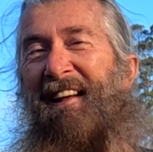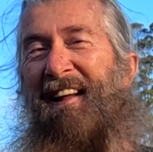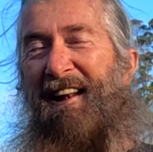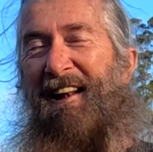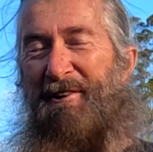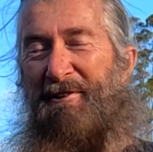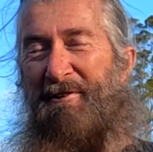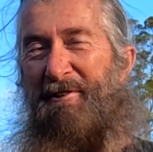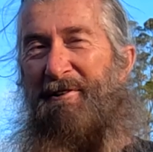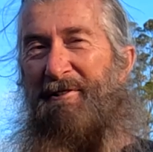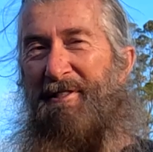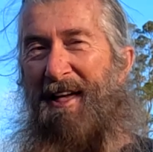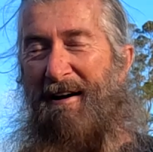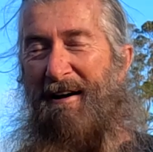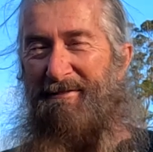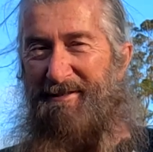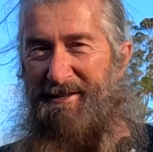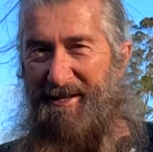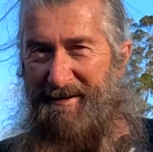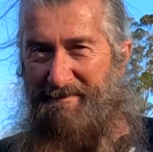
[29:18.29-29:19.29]
Anywho,
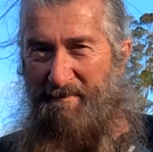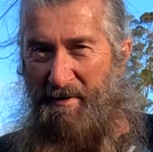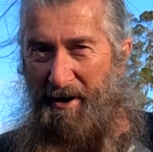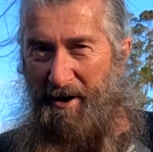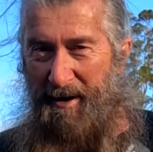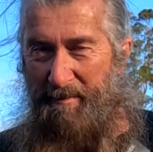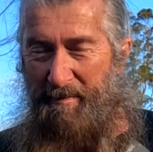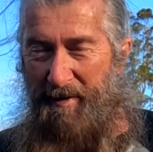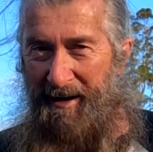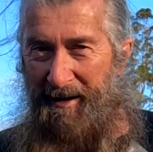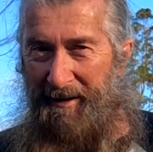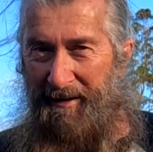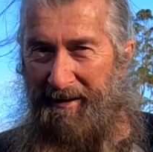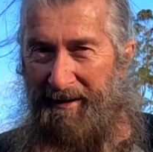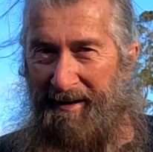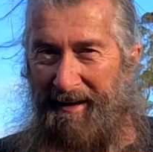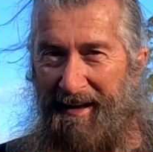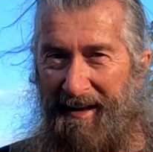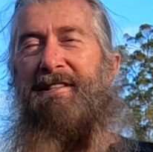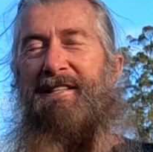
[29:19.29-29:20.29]
that was just my opinion.
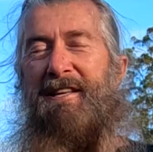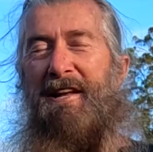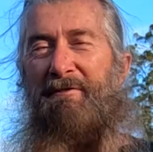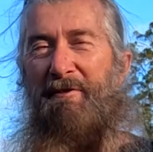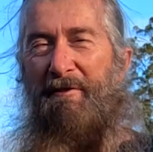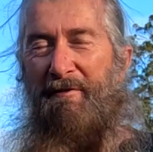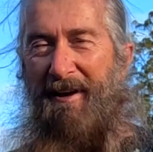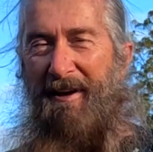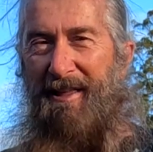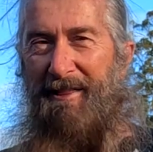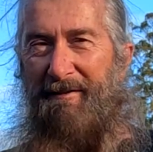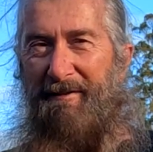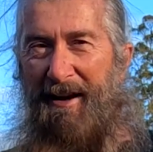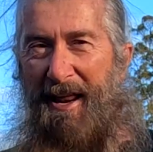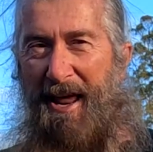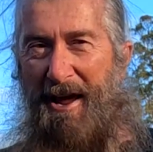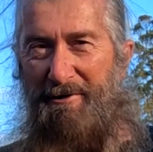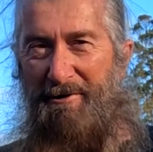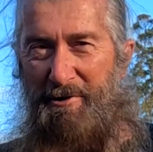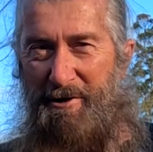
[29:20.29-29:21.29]
So if you found the
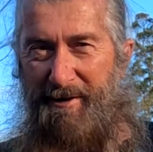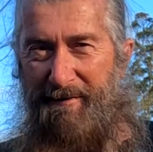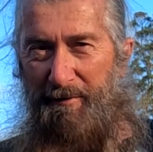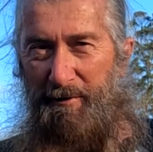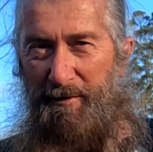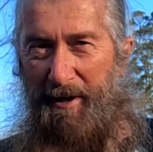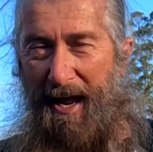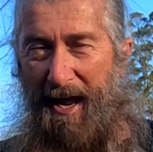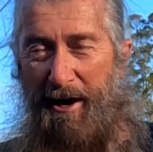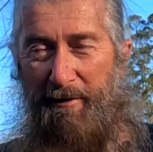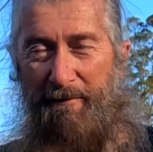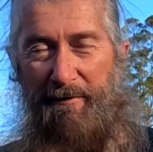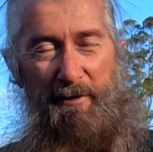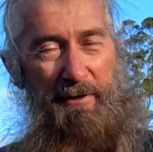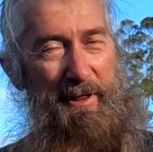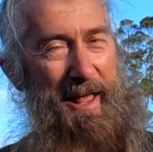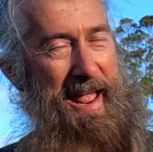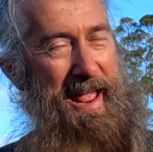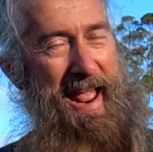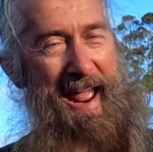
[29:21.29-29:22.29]
video useful,
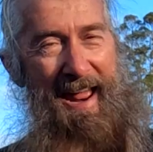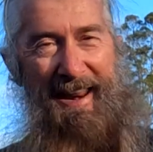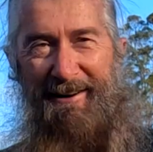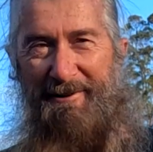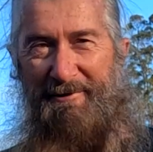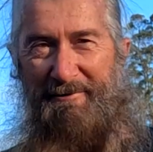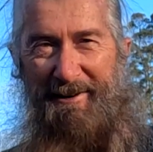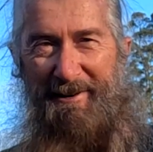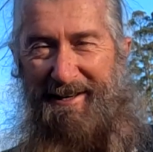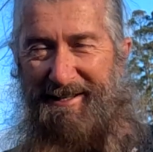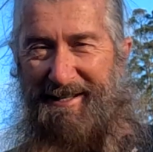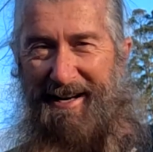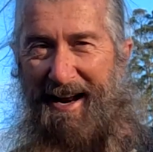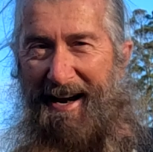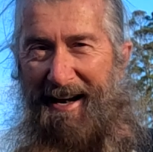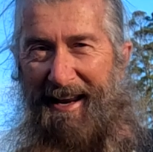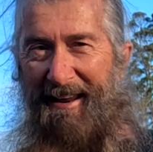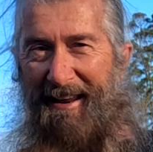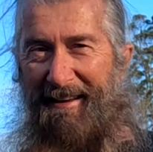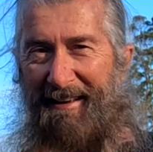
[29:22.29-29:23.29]
helpful and or
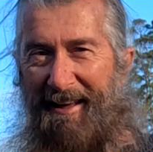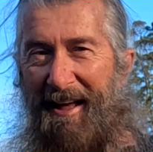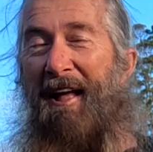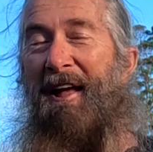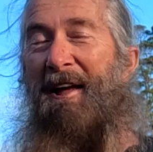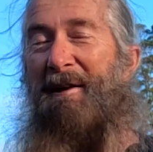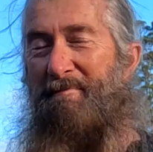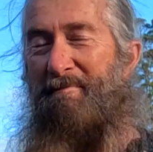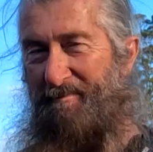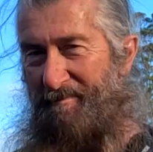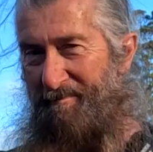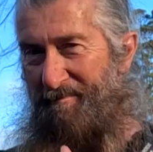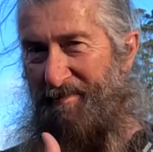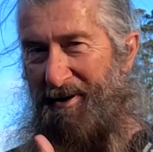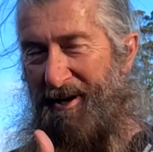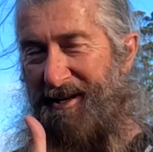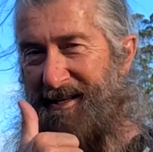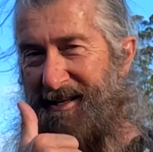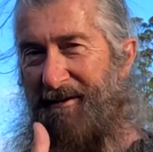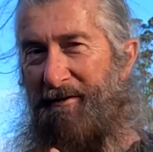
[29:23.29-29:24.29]
entertaining,
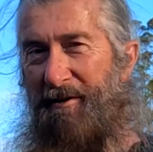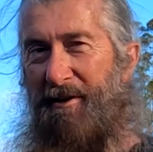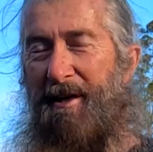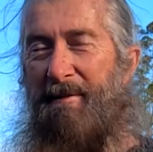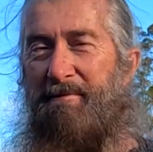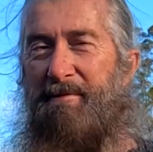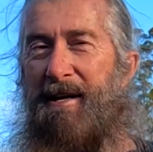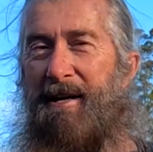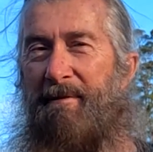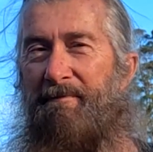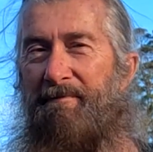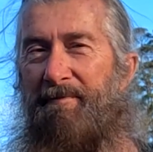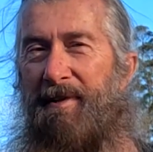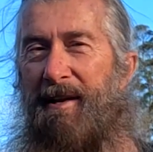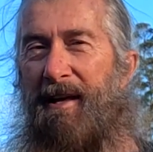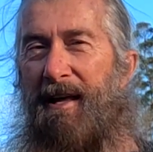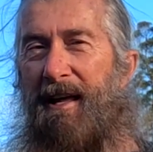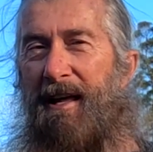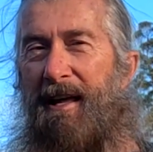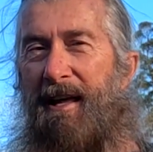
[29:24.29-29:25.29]
please give it a thumbs up.
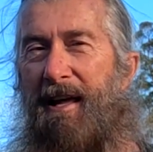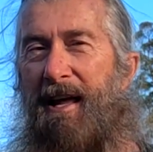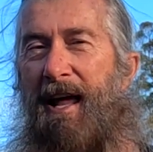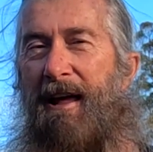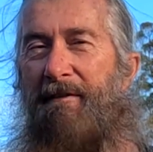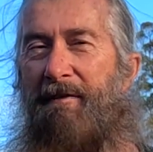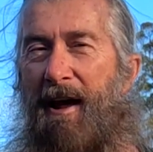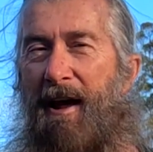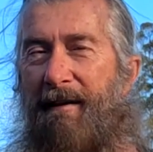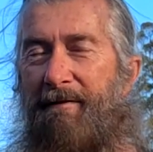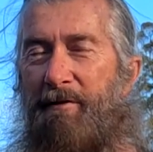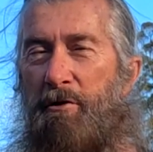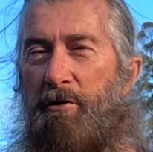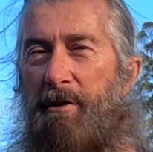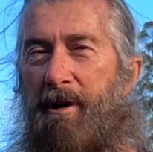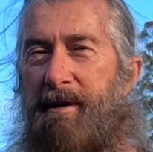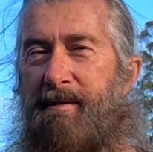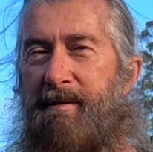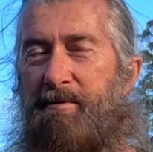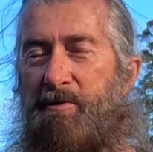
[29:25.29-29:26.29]
If you haven't
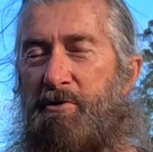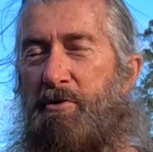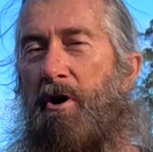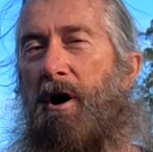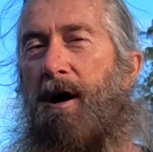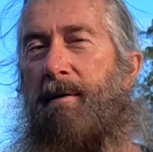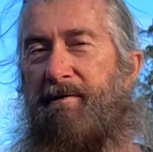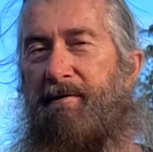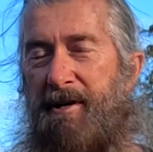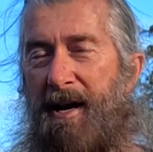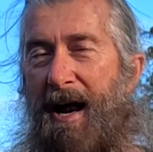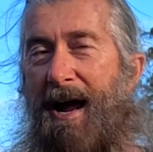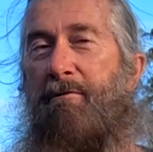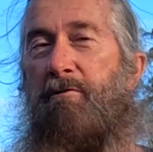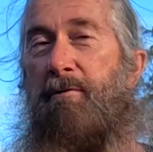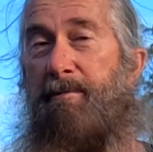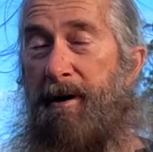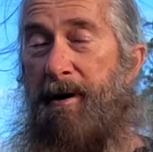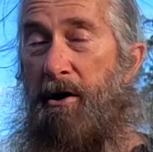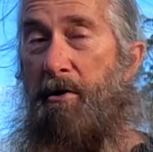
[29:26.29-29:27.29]
already subscribed, today
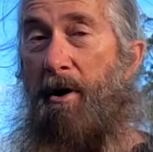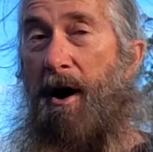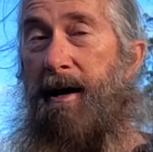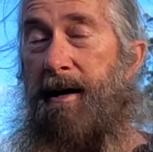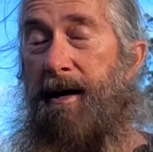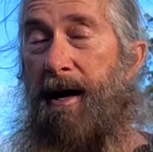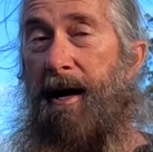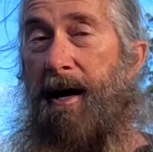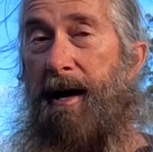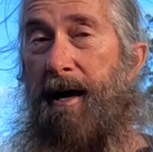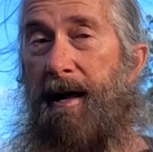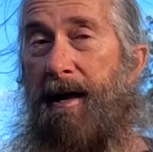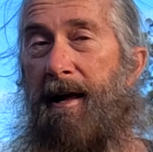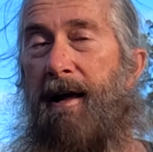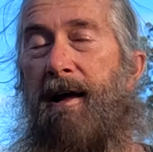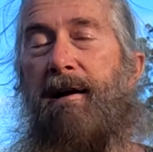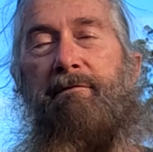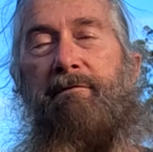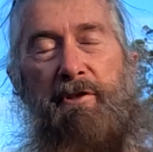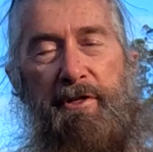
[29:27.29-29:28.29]
would be a great day.
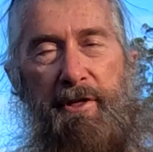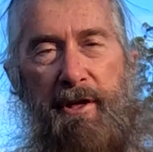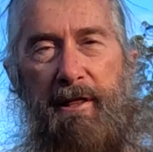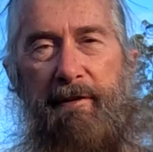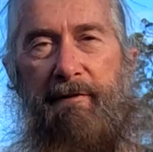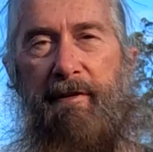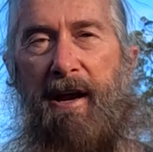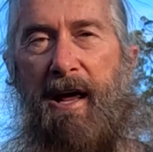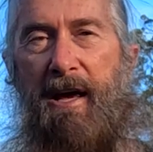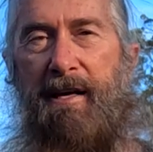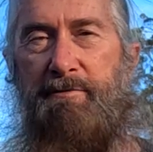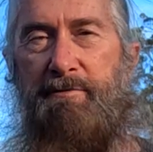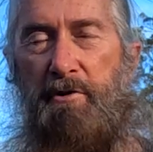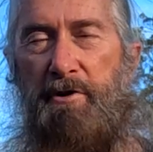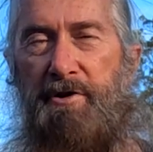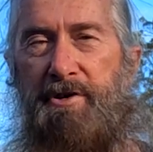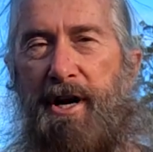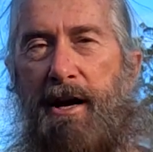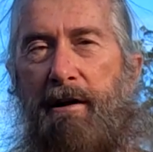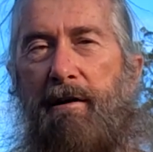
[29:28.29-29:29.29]
If you think the video is
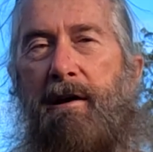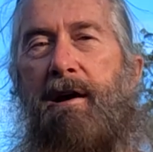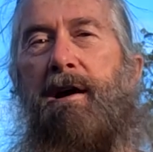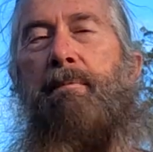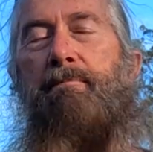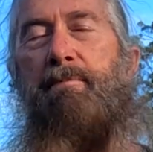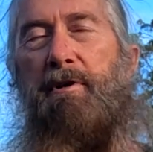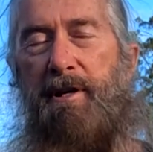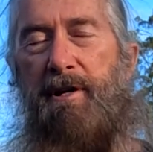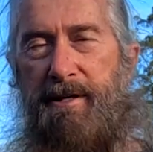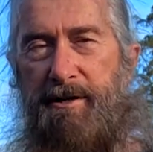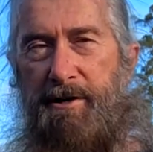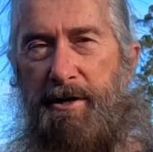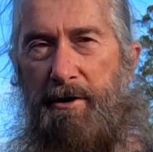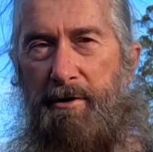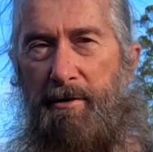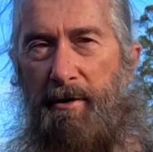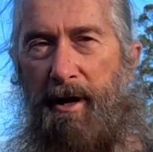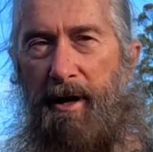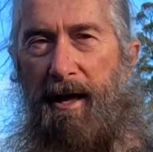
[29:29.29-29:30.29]
worth sharing, please
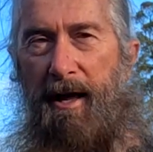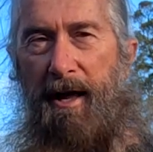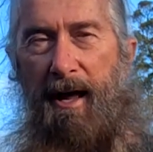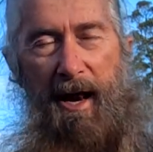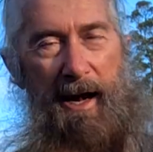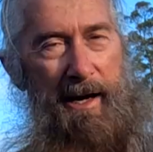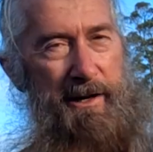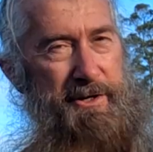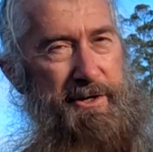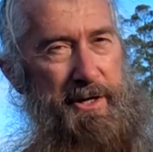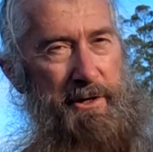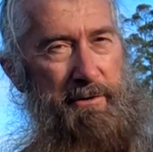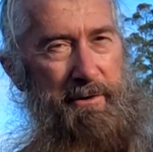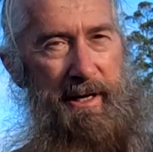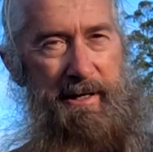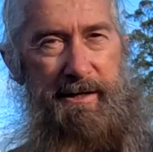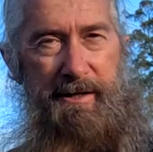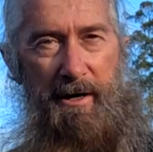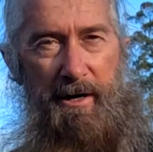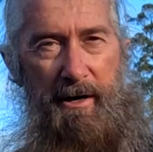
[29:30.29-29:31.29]
do. And until
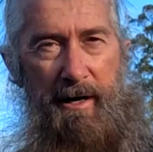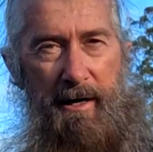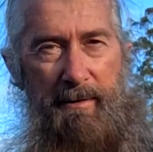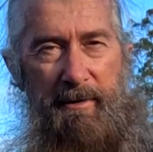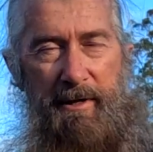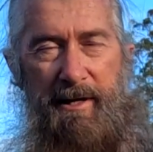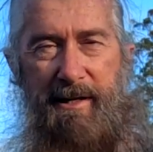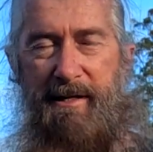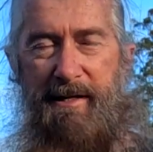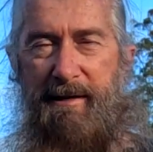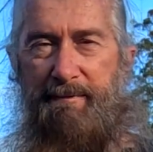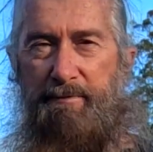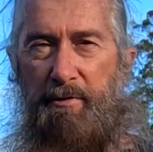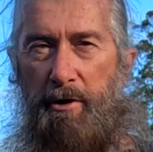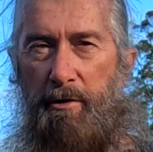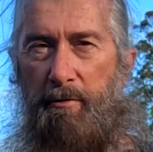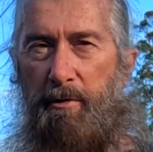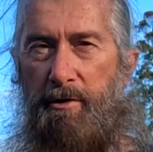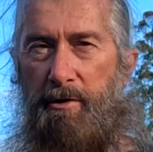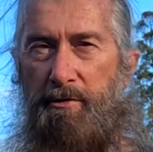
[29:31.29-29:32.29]
next time, this is
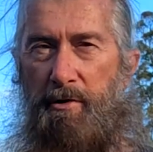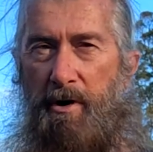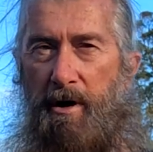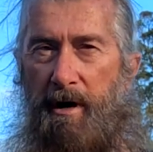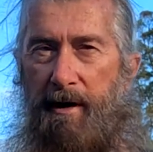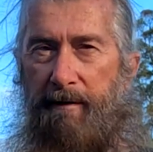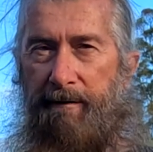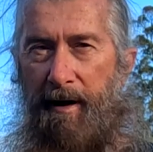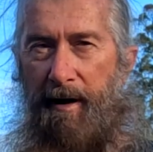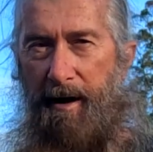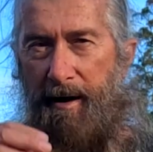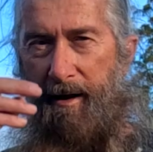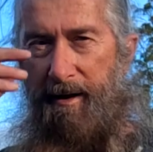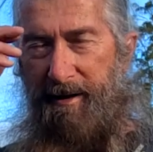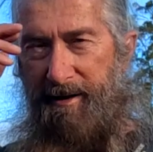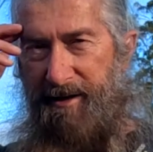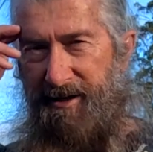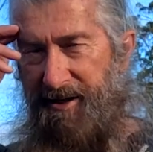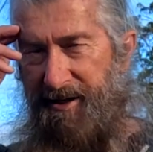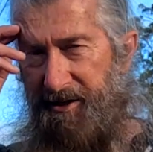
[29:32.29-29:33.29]
4 Wheel Drive,
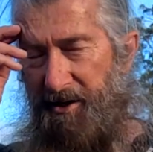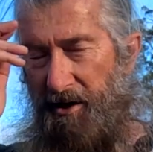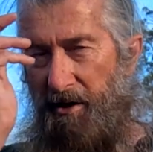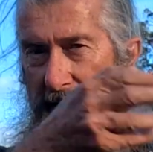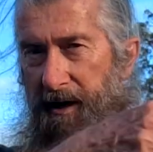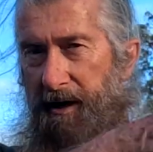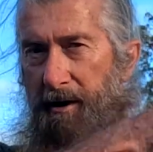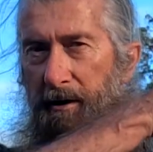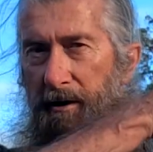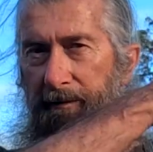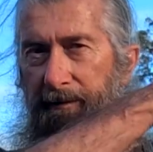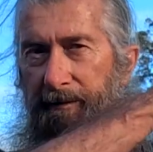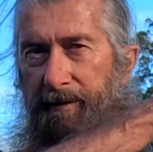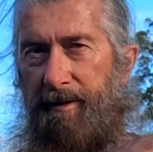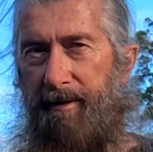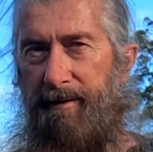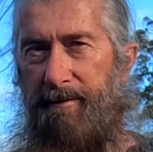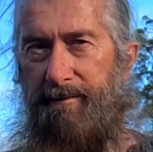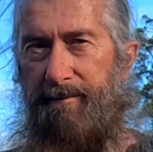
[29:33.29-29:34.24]
signing off.